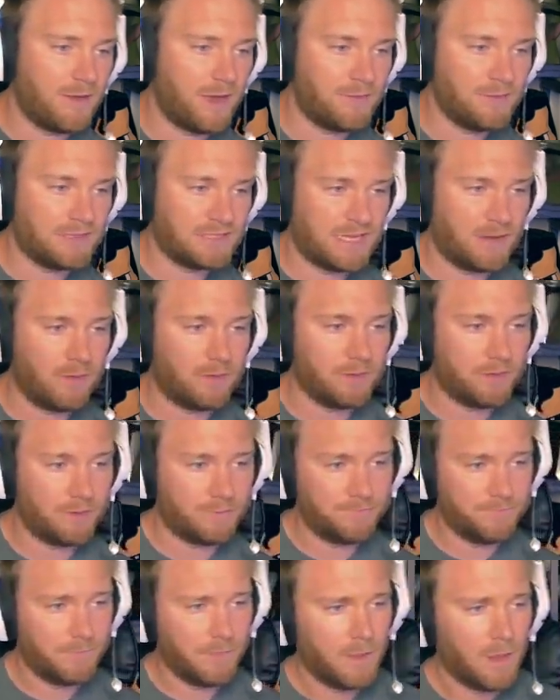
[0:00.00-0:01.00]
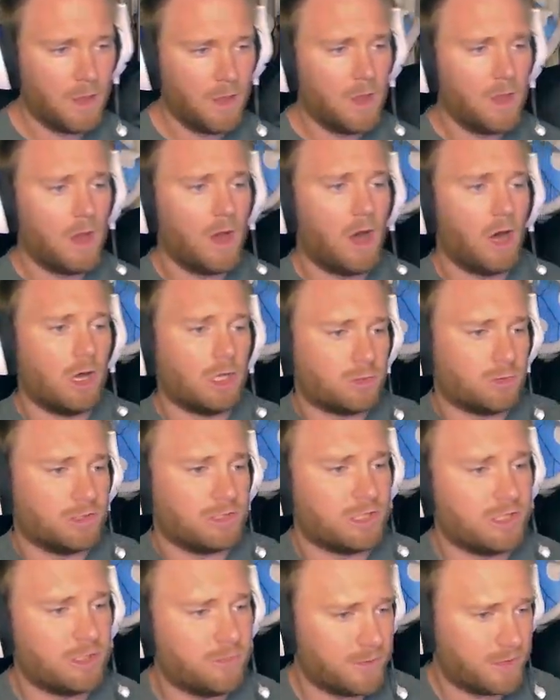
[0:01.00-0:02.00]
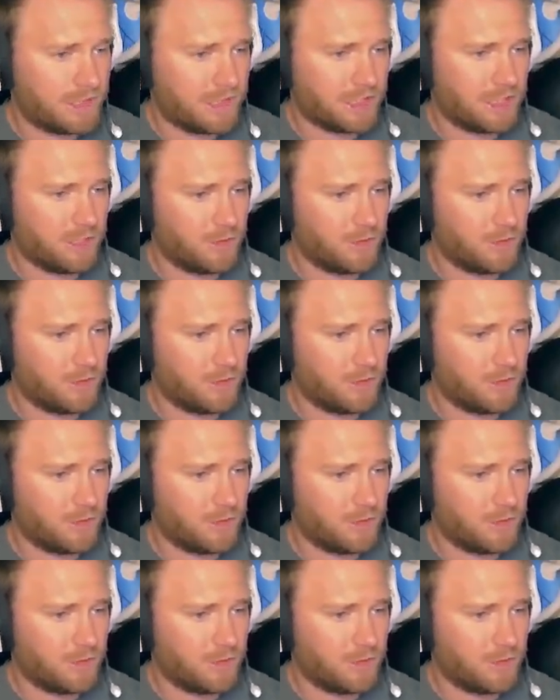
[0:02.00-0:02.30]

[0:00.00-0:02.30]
I missed that one, though. Also, resuming positioning